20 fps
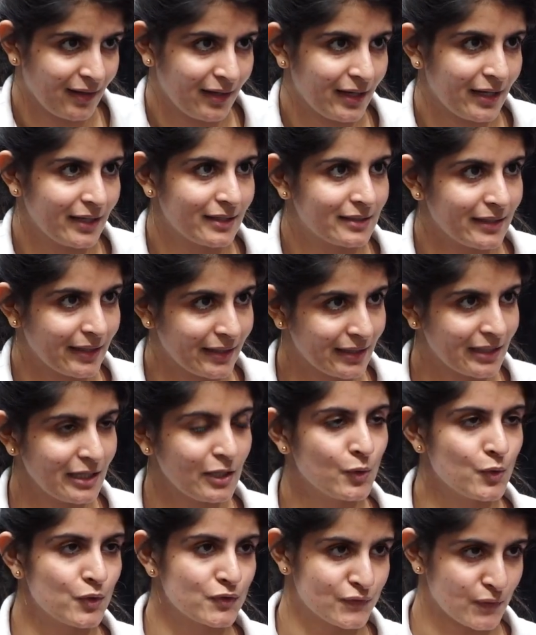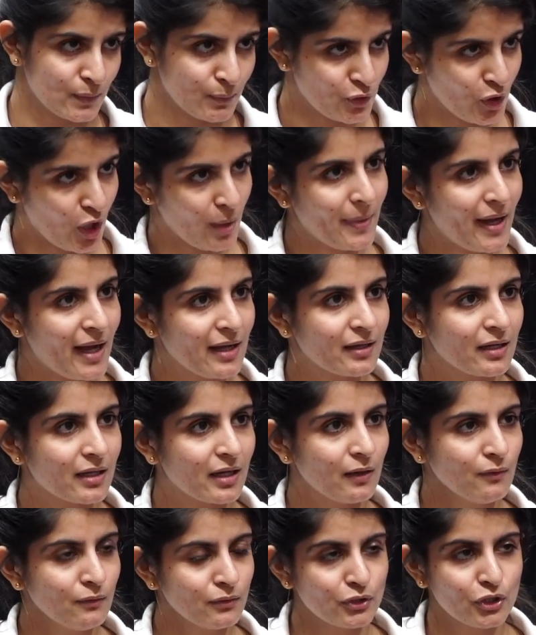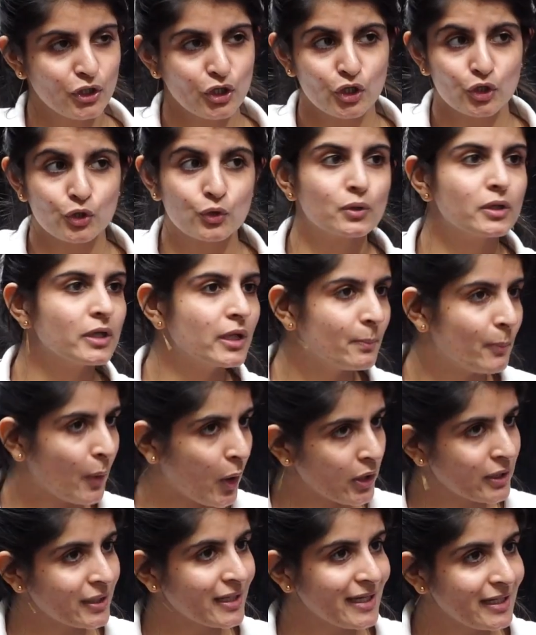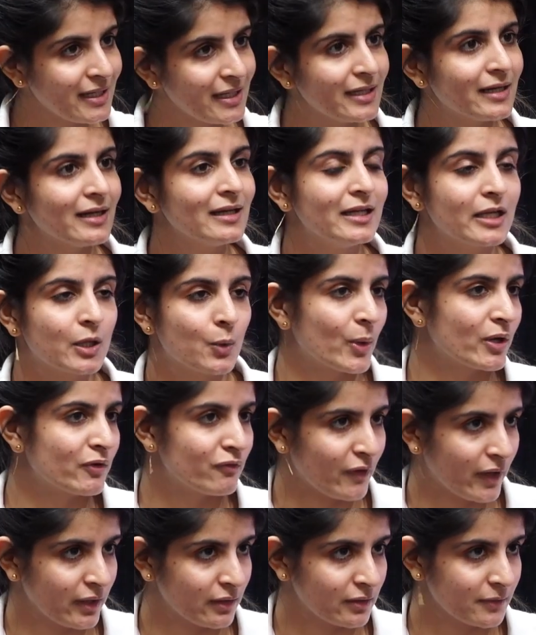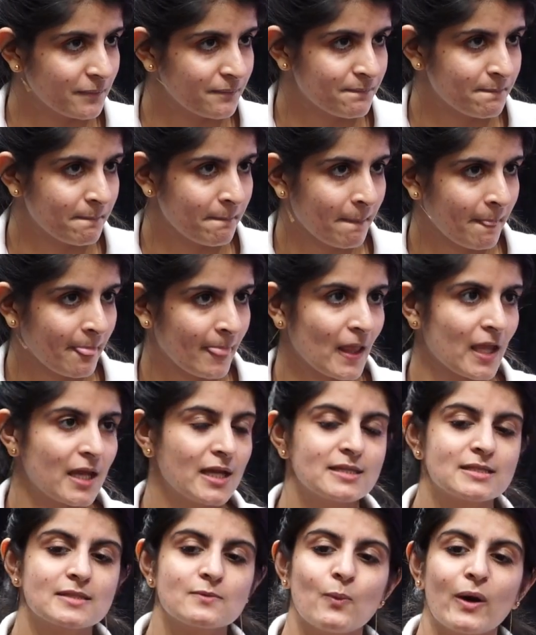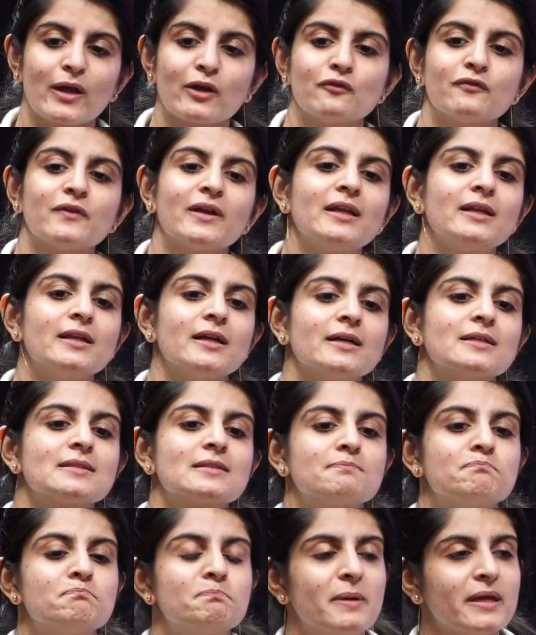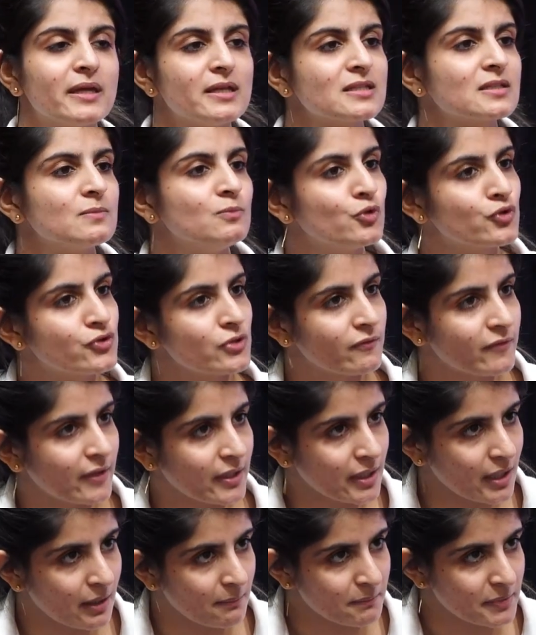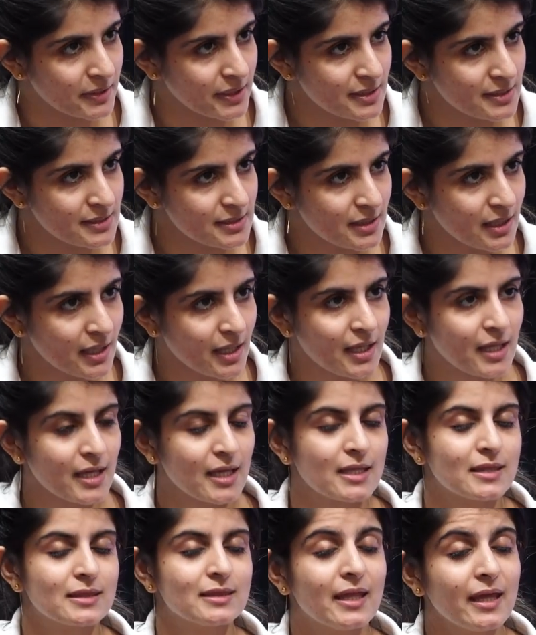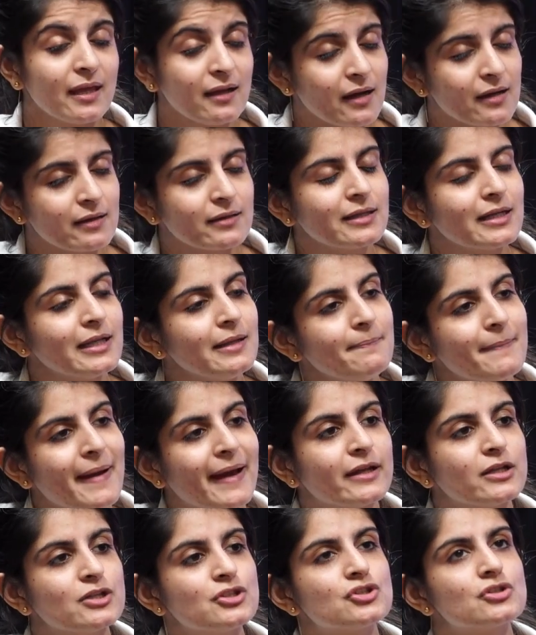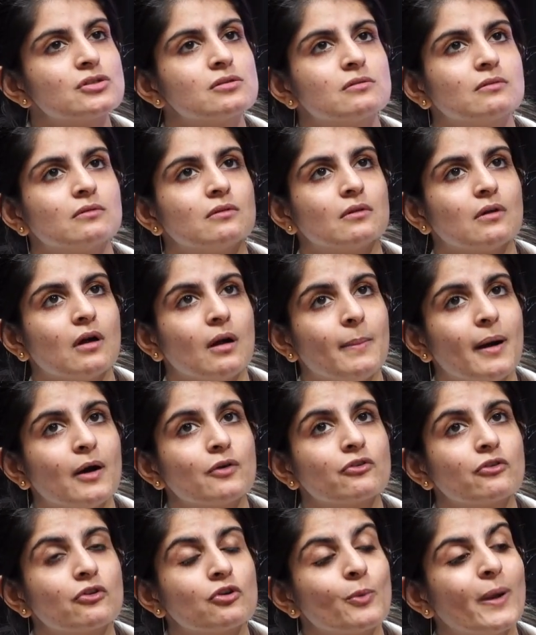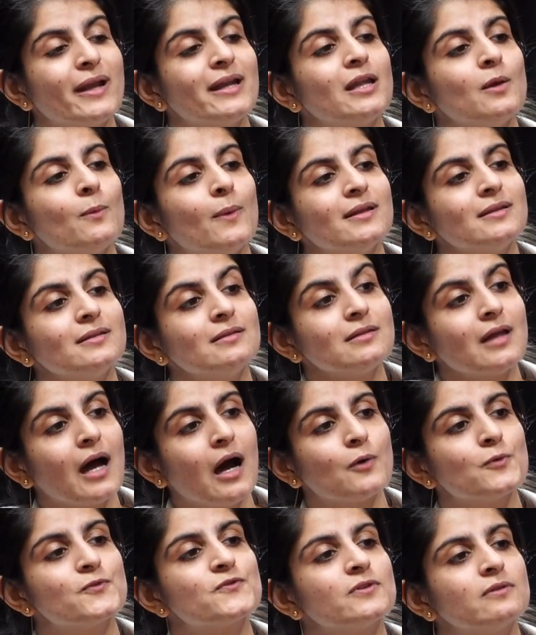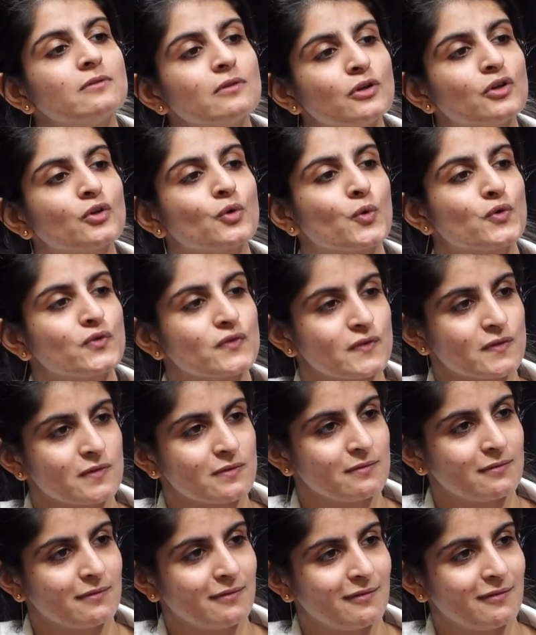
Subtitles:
It directly goes from your bank account to Nippon India Liquid Fund. It's one of India's biggest mutual fund companies. They currently manage about 21,000 crores